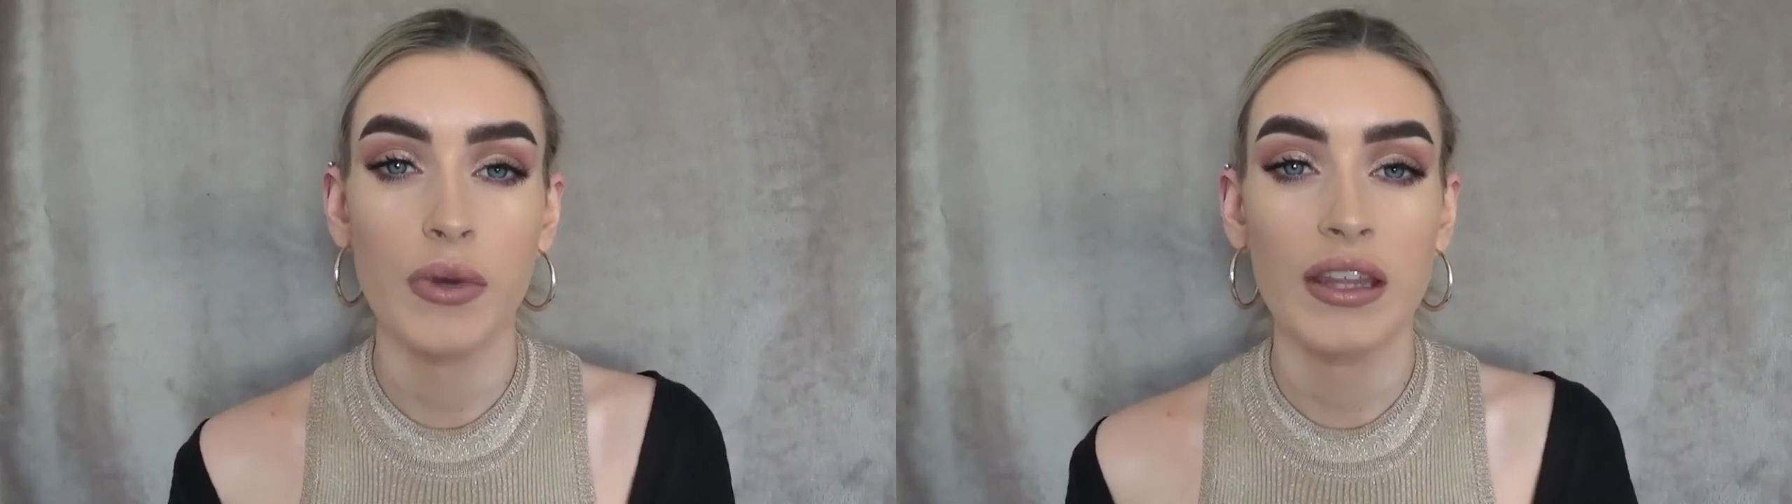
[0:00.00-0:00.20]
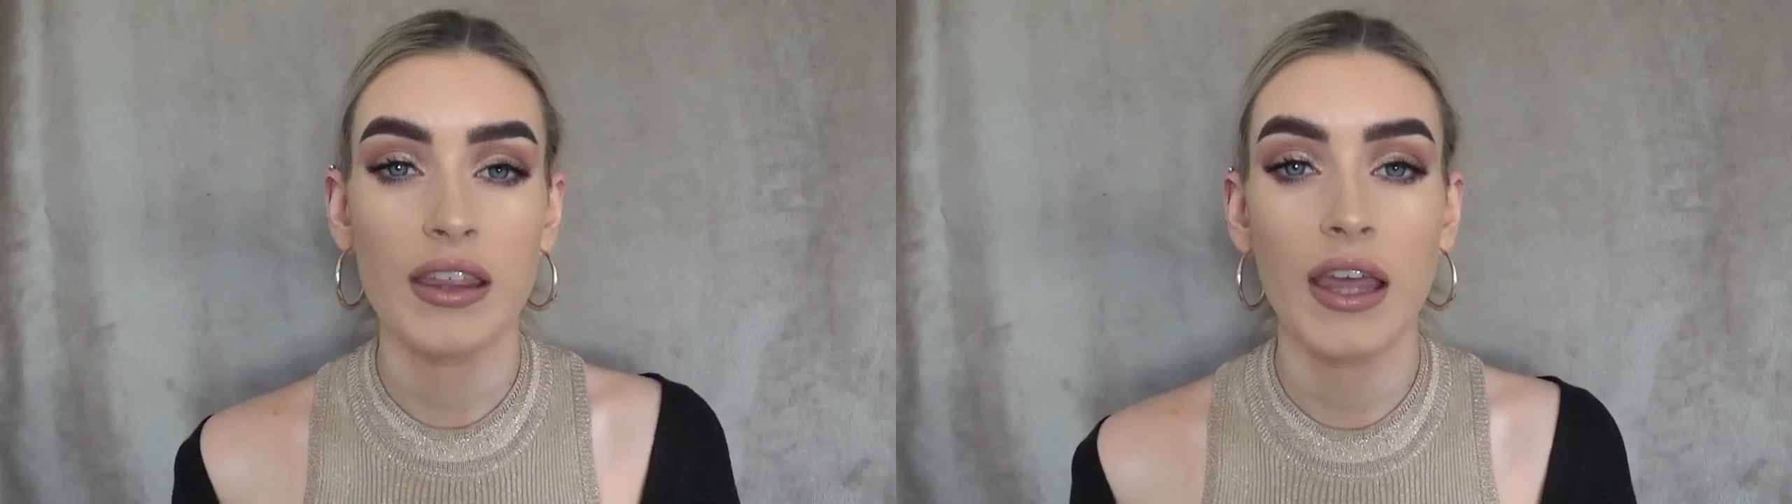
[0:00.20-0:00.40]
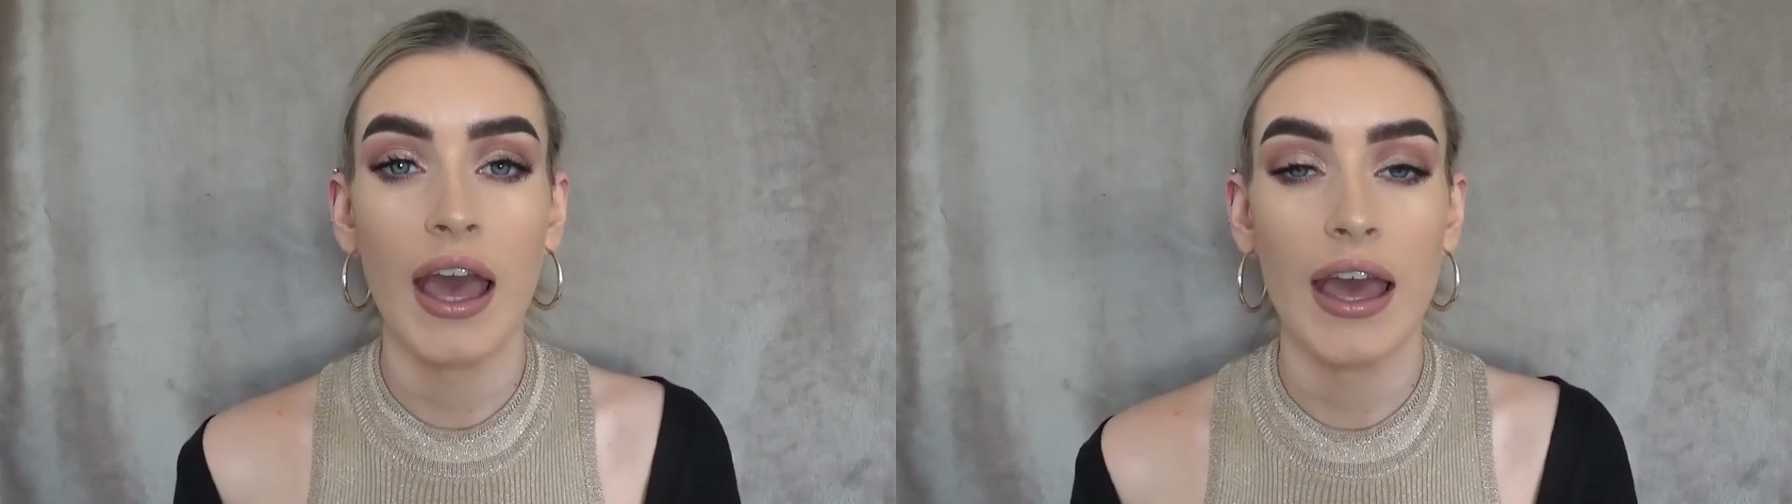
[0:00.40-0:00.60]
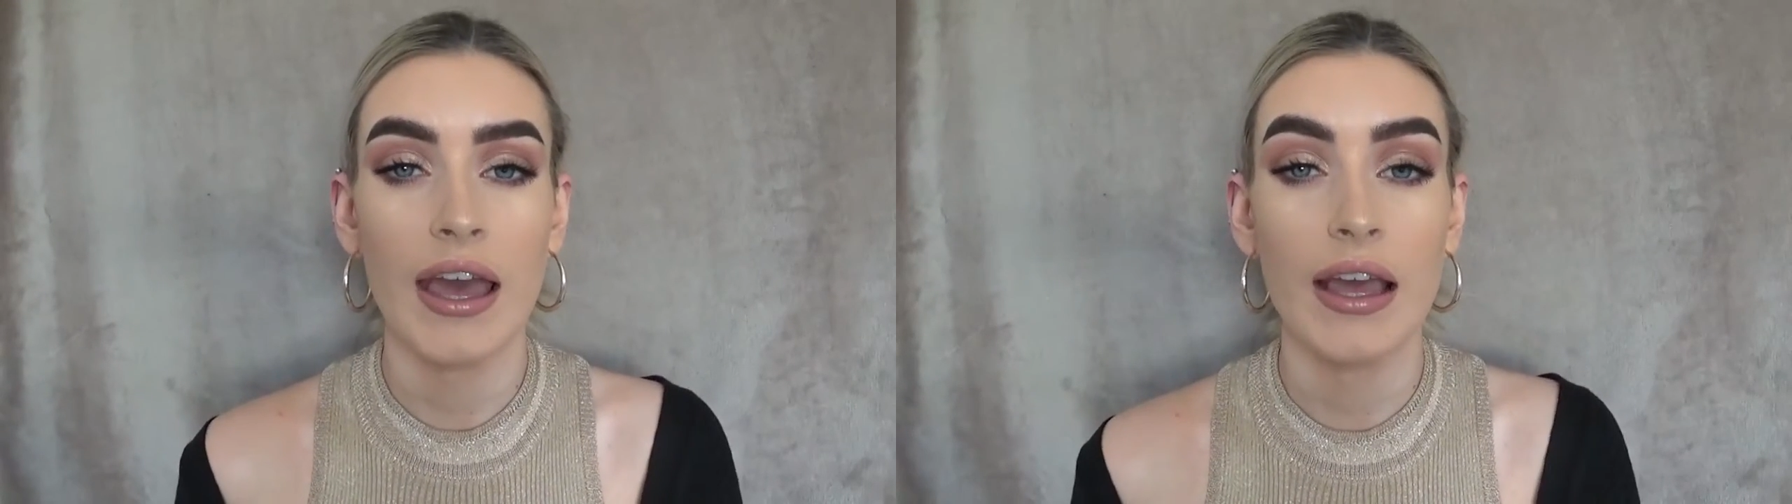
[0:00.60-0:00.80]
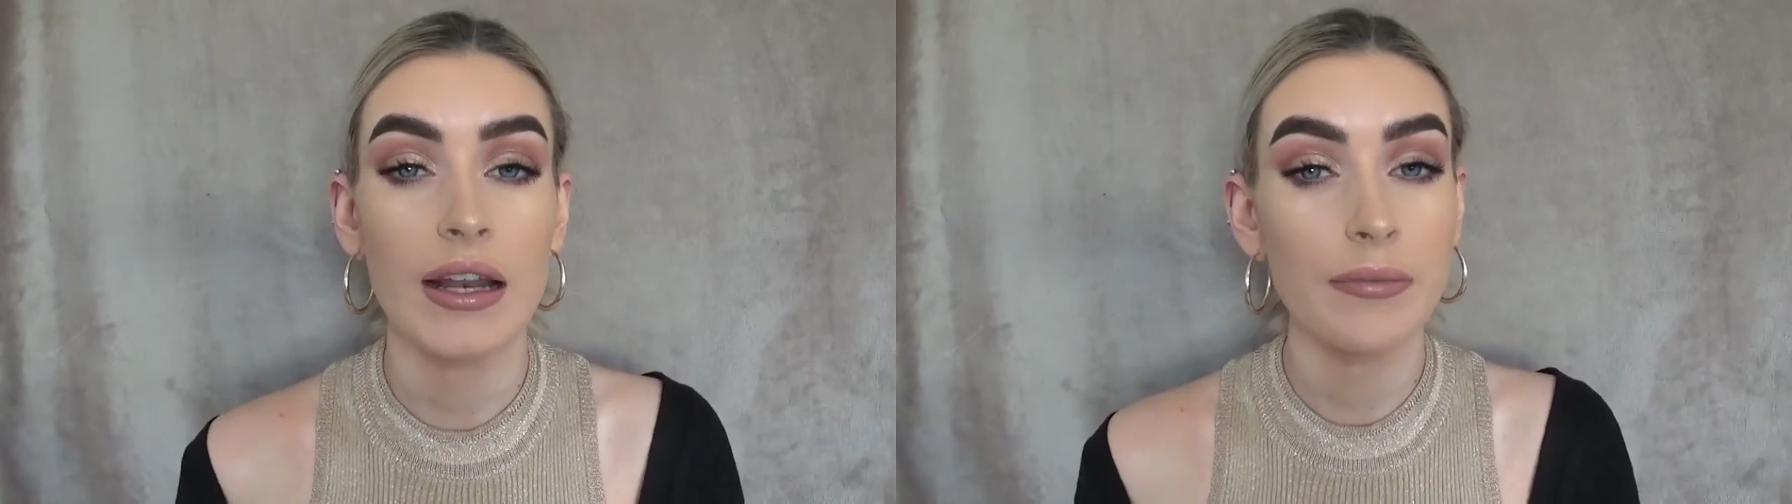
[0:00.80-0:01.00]
with
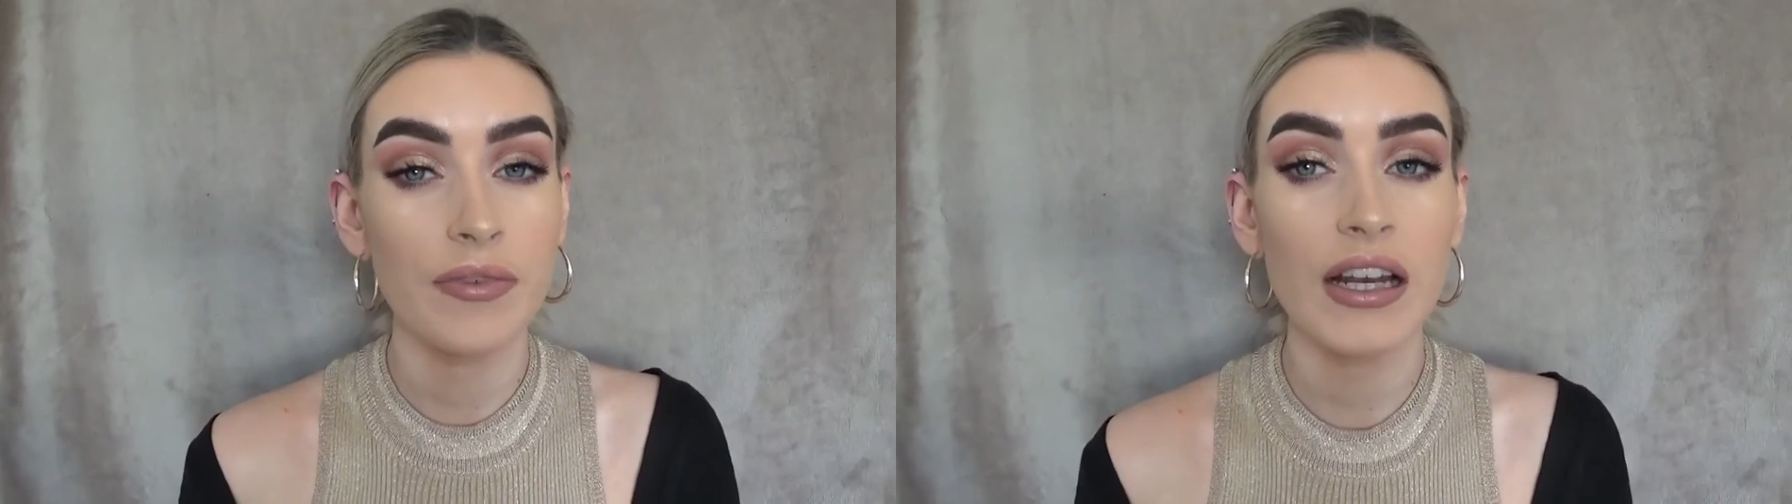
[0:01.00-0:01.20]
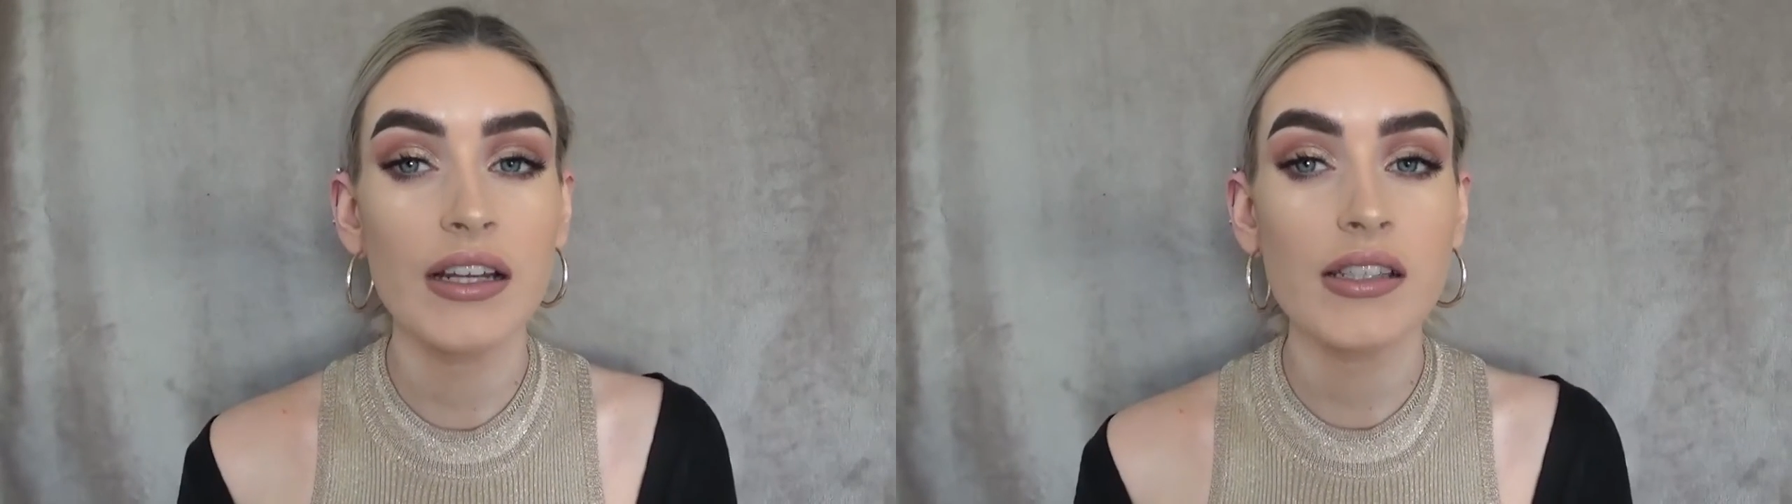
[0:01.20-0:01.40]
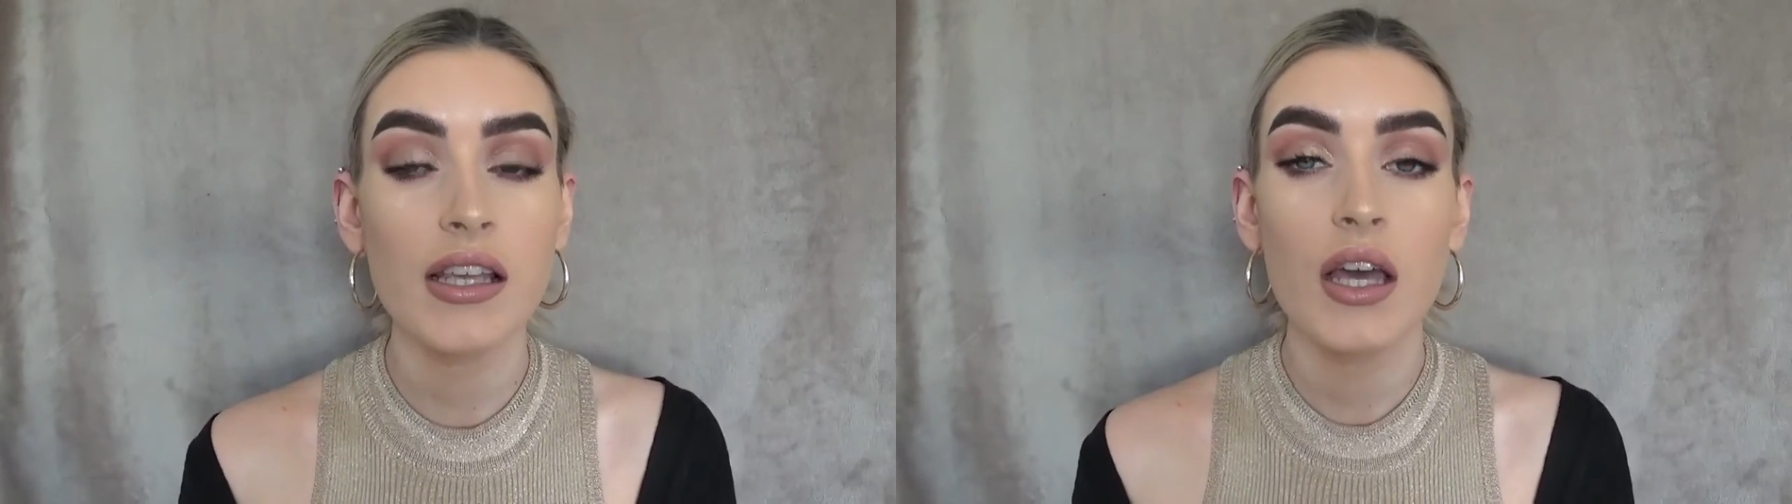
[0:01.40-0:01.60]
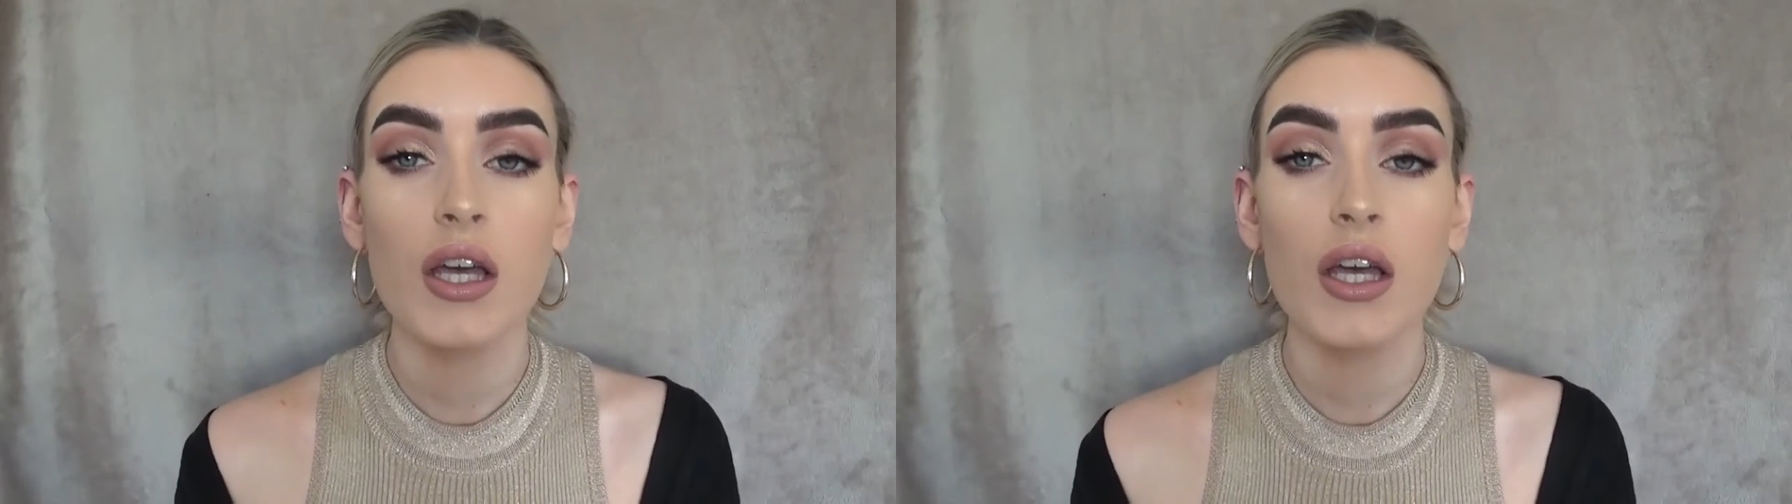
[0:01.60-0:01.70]
lip fillers.